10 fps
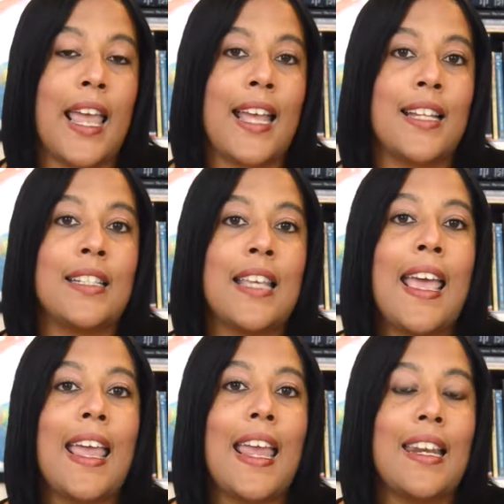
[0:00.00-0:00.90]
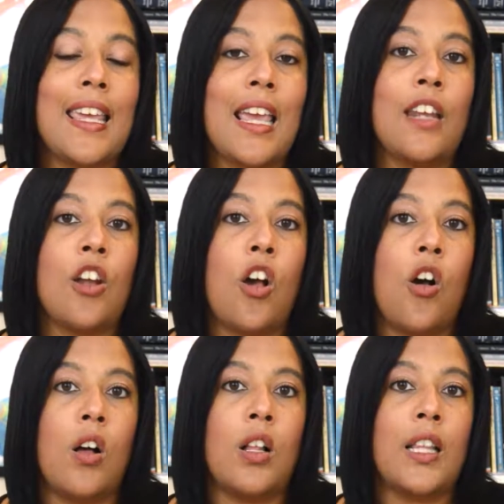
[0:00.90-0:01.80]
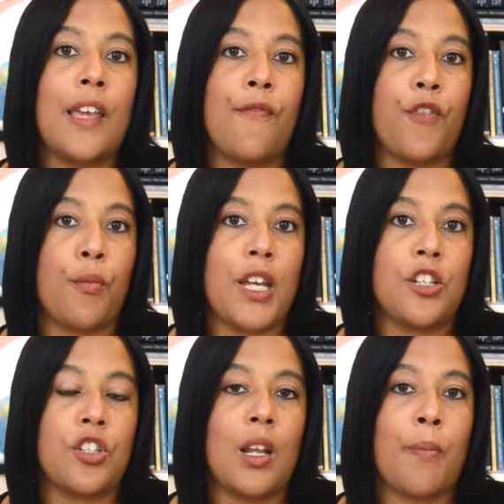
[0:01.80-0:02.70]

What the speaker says: and any and all information